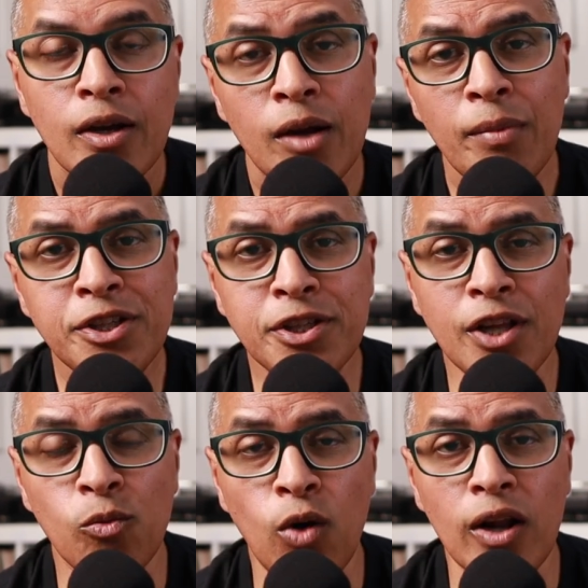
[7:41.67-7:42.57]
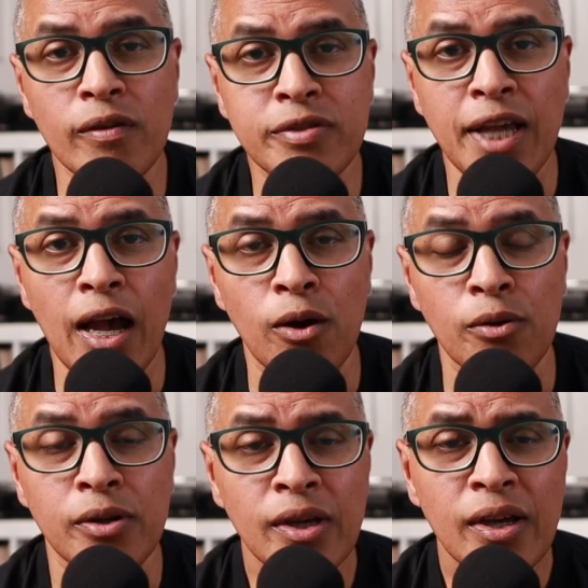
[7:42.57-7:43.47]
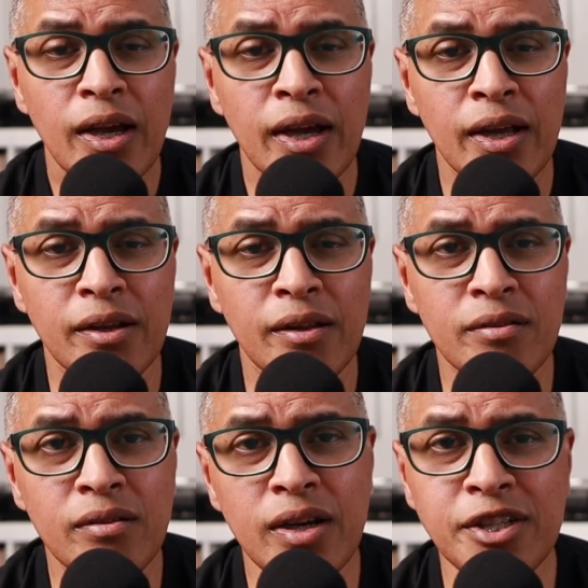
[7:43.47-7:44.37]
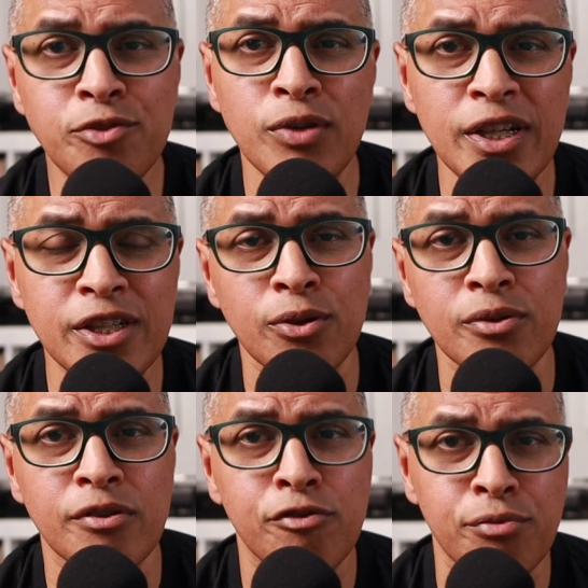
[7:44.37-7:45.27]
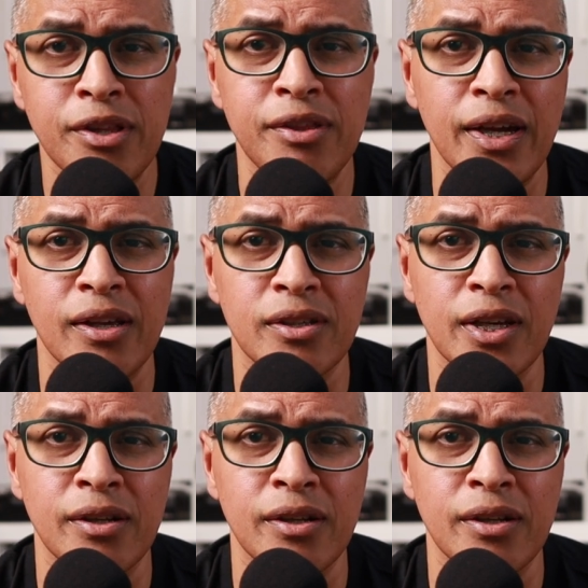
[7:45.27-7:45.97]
I mentioned that wall of sound, and that's really due to three things,